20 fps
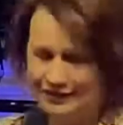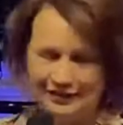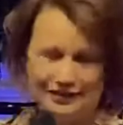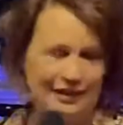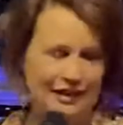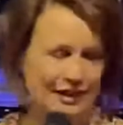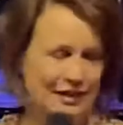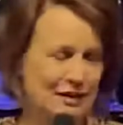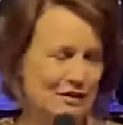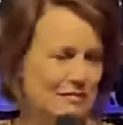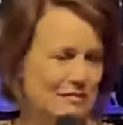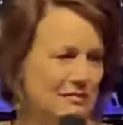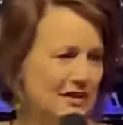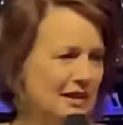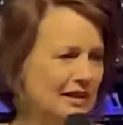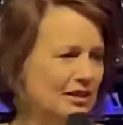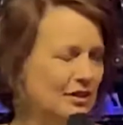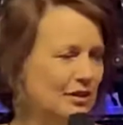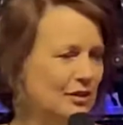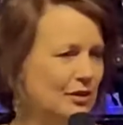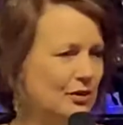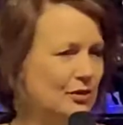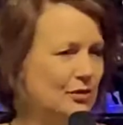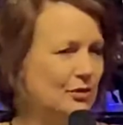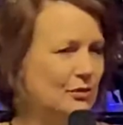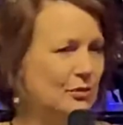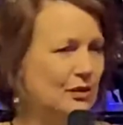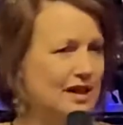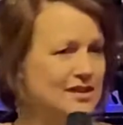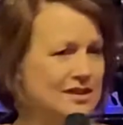I know
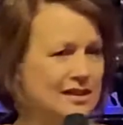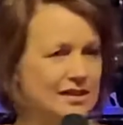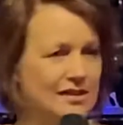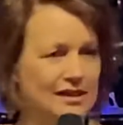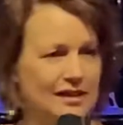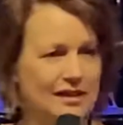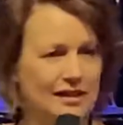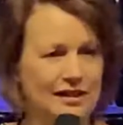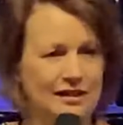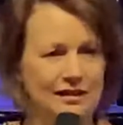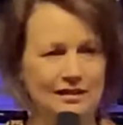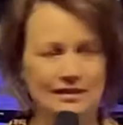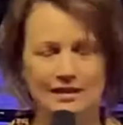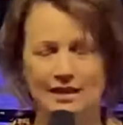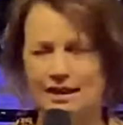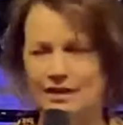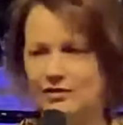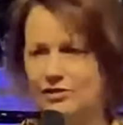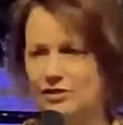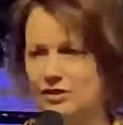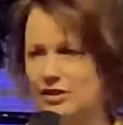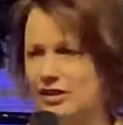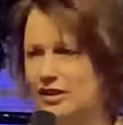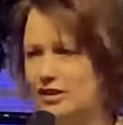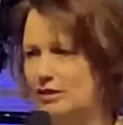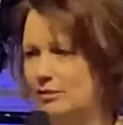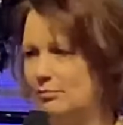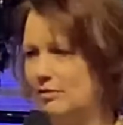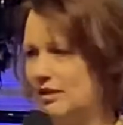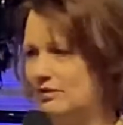Wednesday night, after
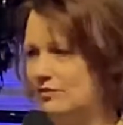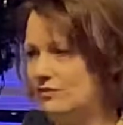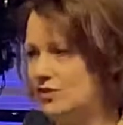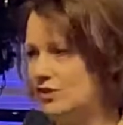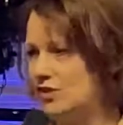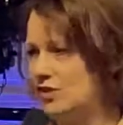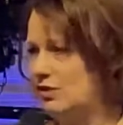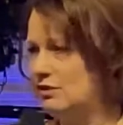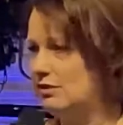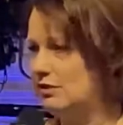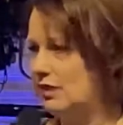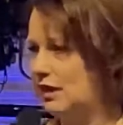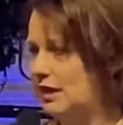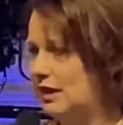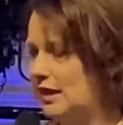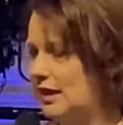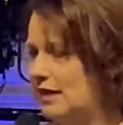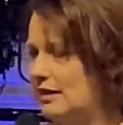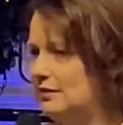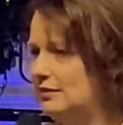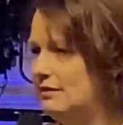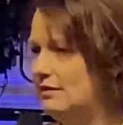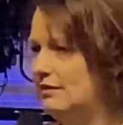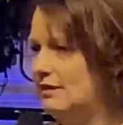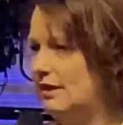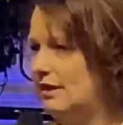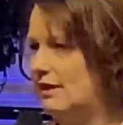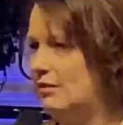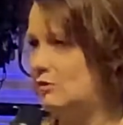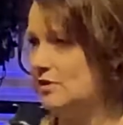hearing Ben Fitzgerald again,
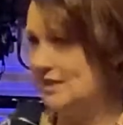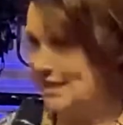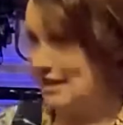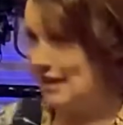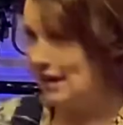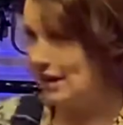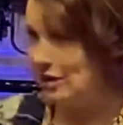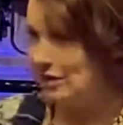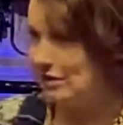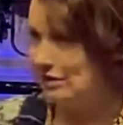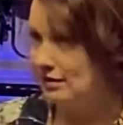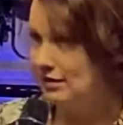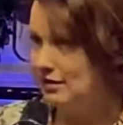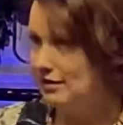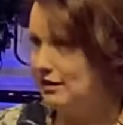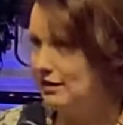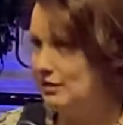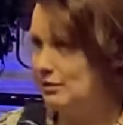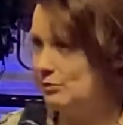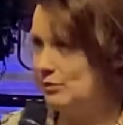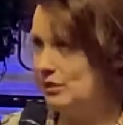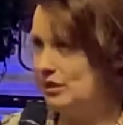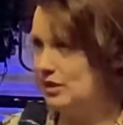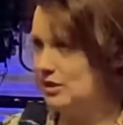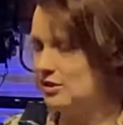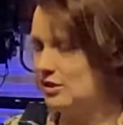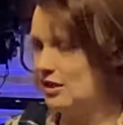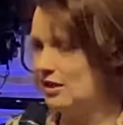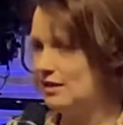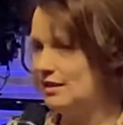I was there when he
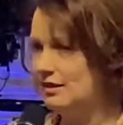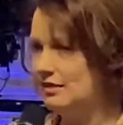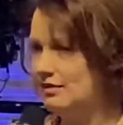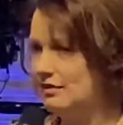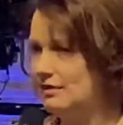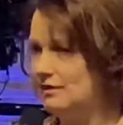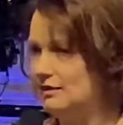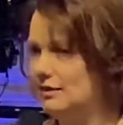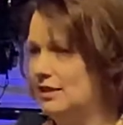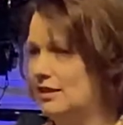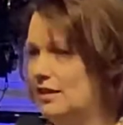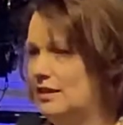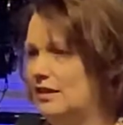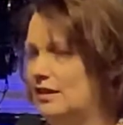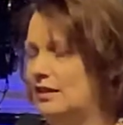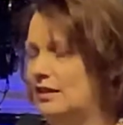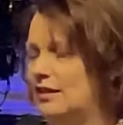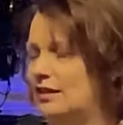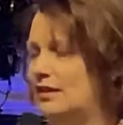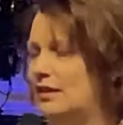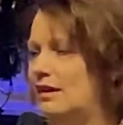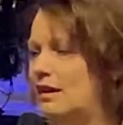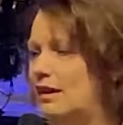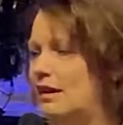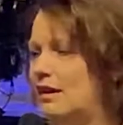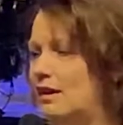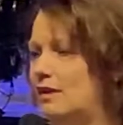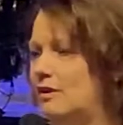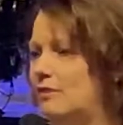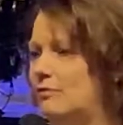taught it.
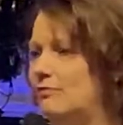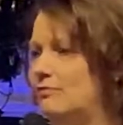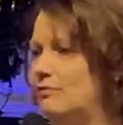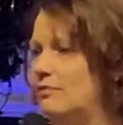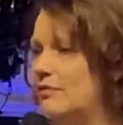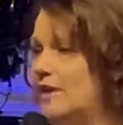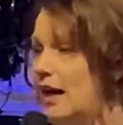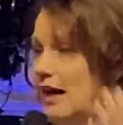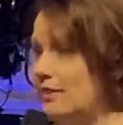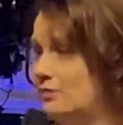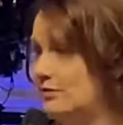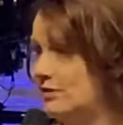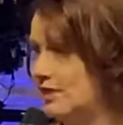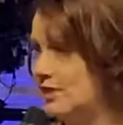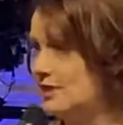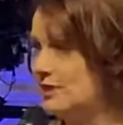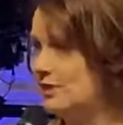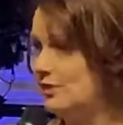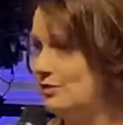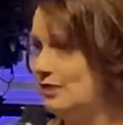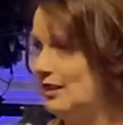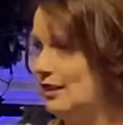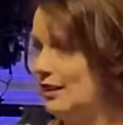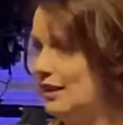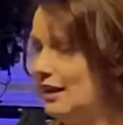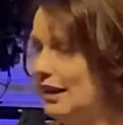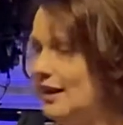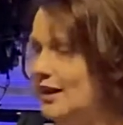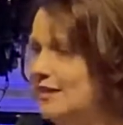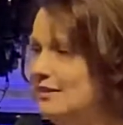I've listened to it
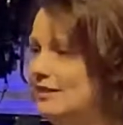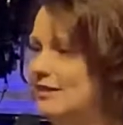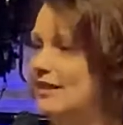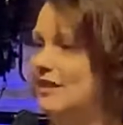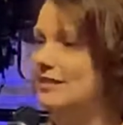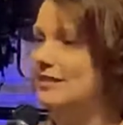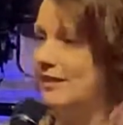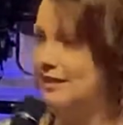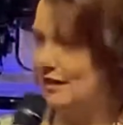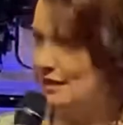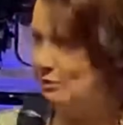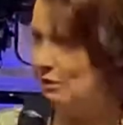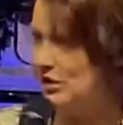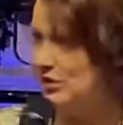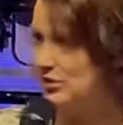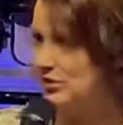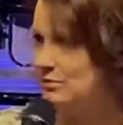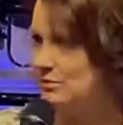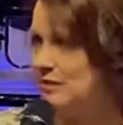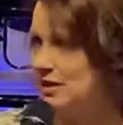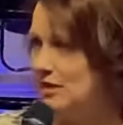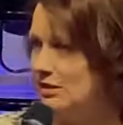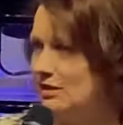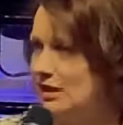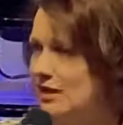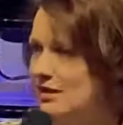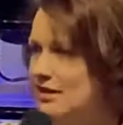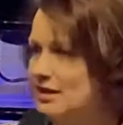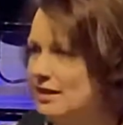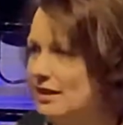again, and then I watched it with you
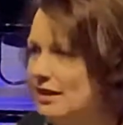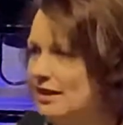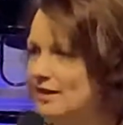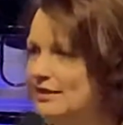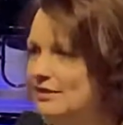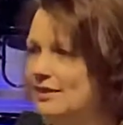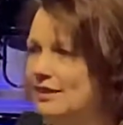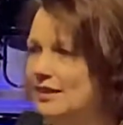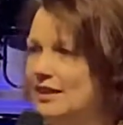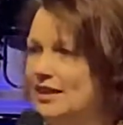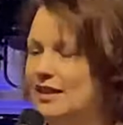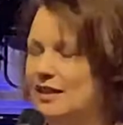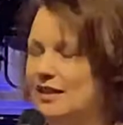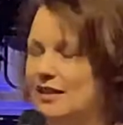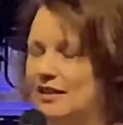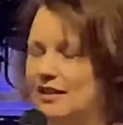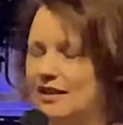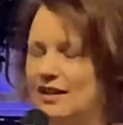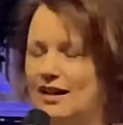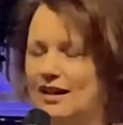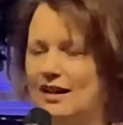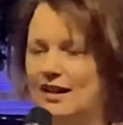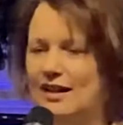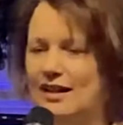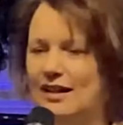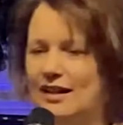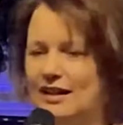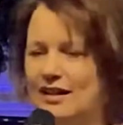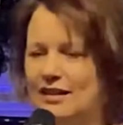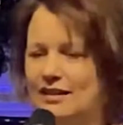guys again.
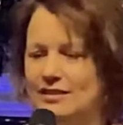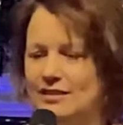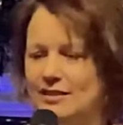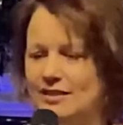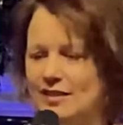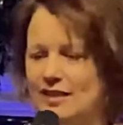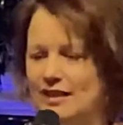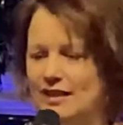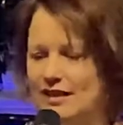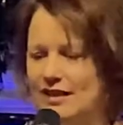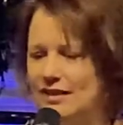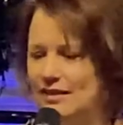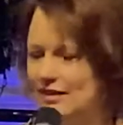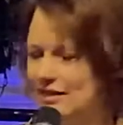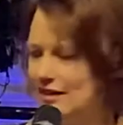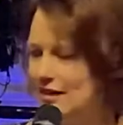I said,